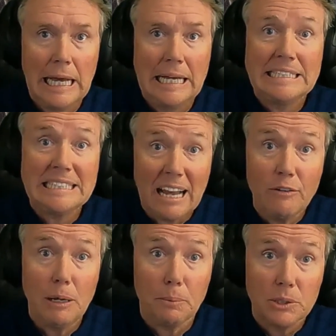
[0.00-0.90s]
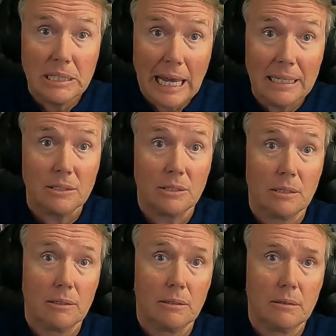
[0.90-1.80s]
70%.
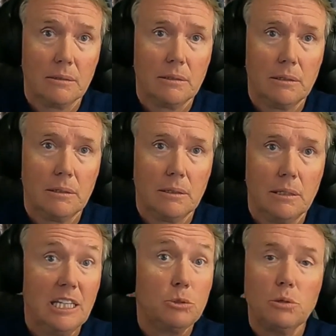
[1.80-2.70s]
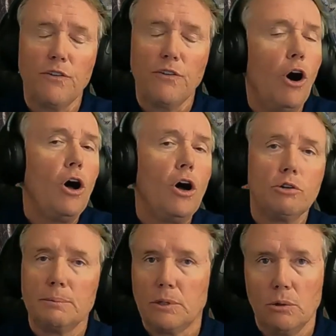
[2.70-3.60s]
This was for all
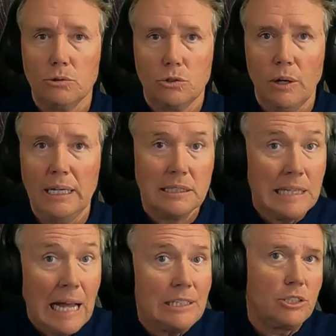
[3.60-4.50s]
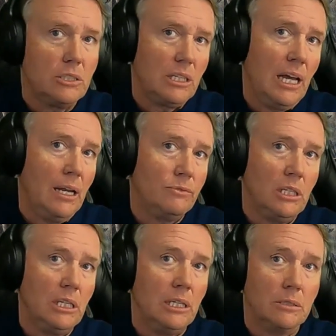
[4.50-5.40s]
crypto trades, not just
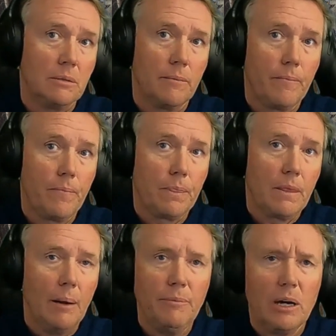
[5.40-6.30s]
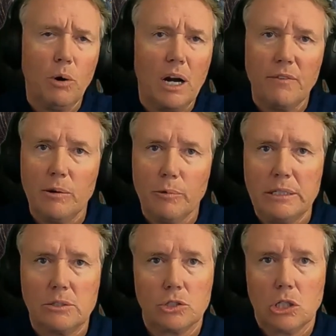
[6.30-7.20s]
NFTs. I'm not aware of any
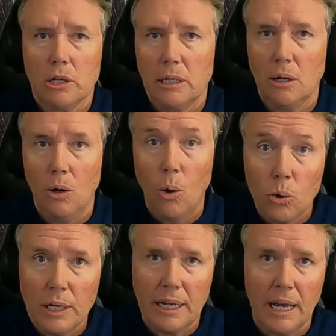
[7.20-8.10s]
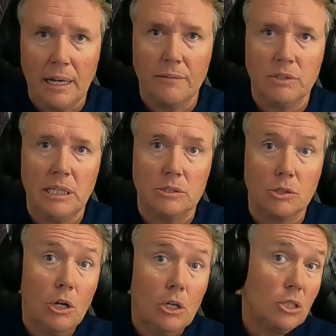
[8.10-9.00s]
research looking only at NFTs,
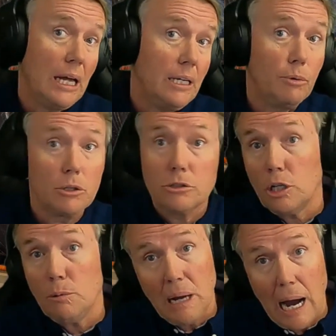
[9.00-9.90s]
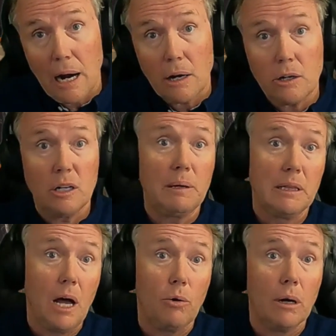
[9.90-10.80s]
so that number could be higher, could be lower.